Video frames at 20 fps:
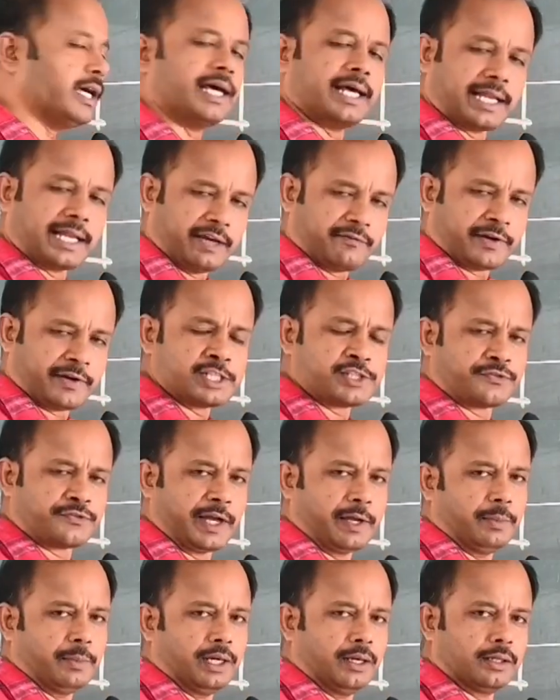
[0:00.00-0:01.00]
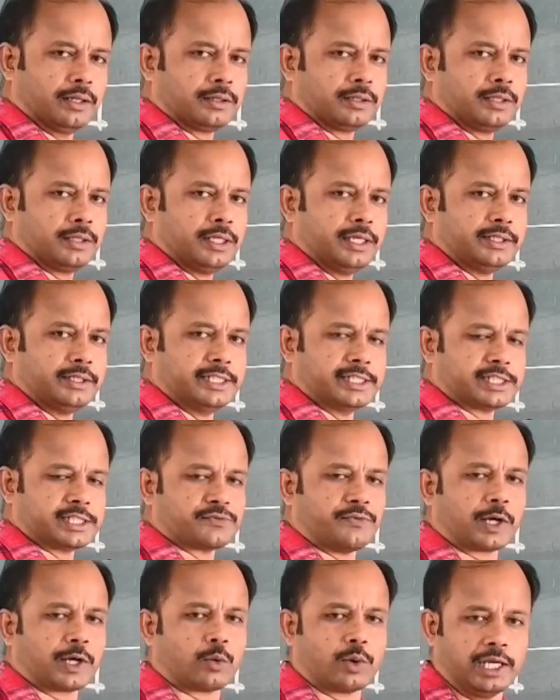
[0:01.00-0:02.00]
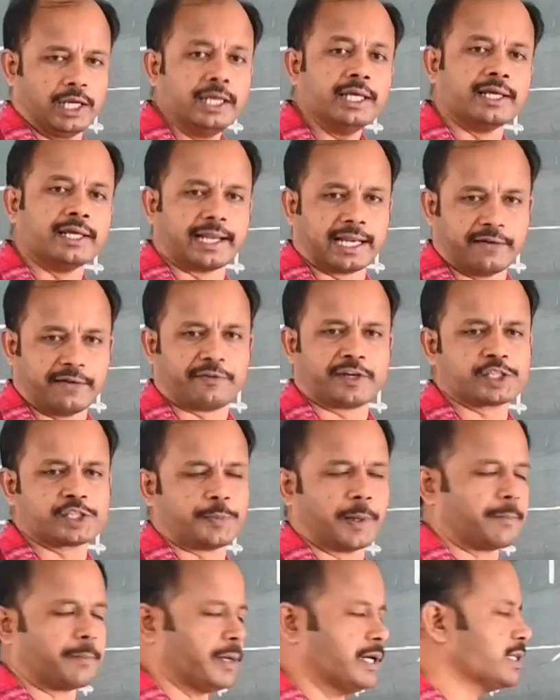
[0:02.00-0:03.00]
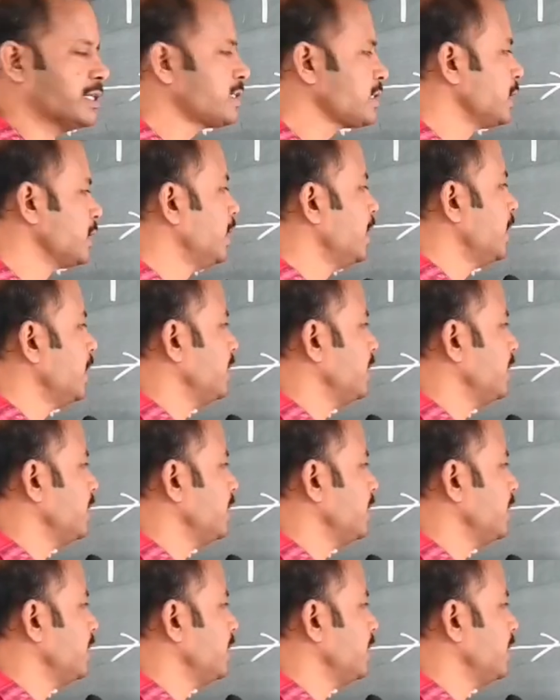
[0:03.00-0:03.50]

reference fiber. This is for only reference purpose.